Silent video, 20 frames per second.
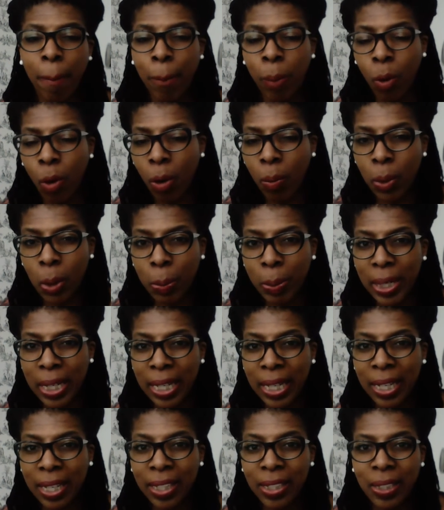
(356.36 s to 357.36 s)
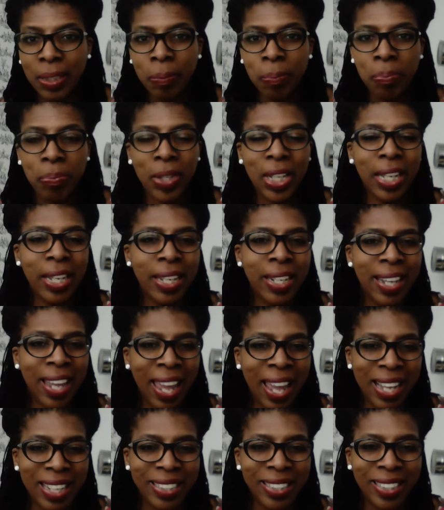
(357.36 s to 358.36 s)
probably in
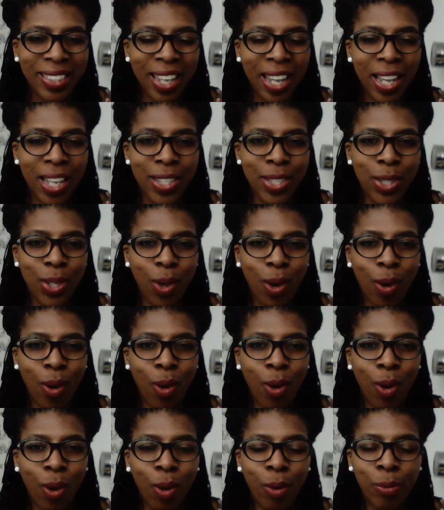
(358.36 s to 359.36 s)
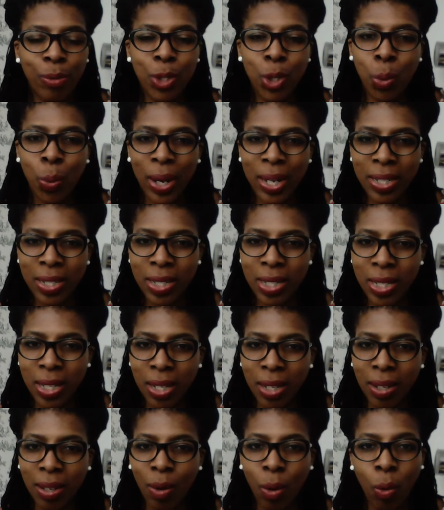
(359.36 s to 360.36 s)
excess of
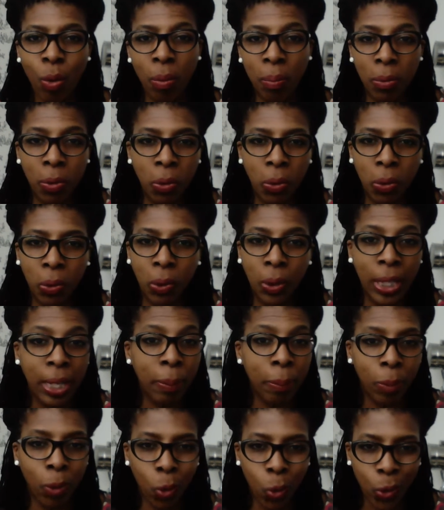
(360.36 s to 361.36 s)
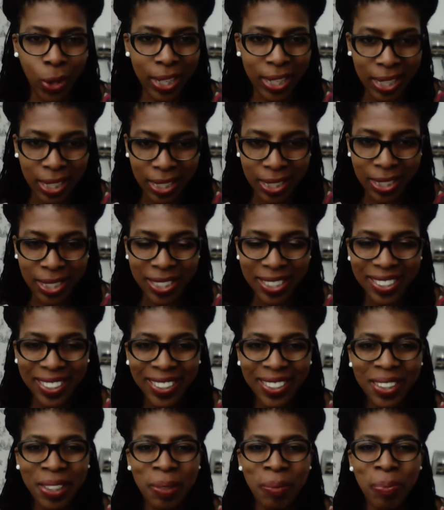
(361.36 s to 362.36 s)
20 or more employees
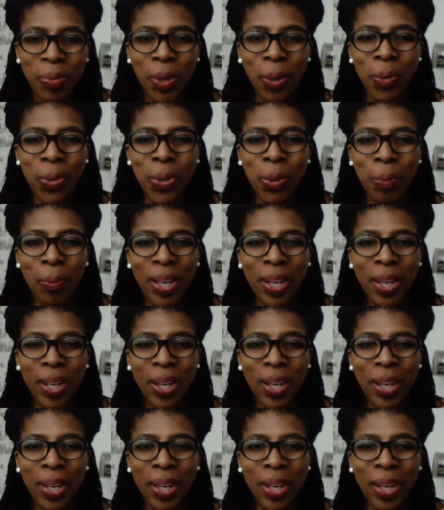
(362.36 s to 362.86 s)
on your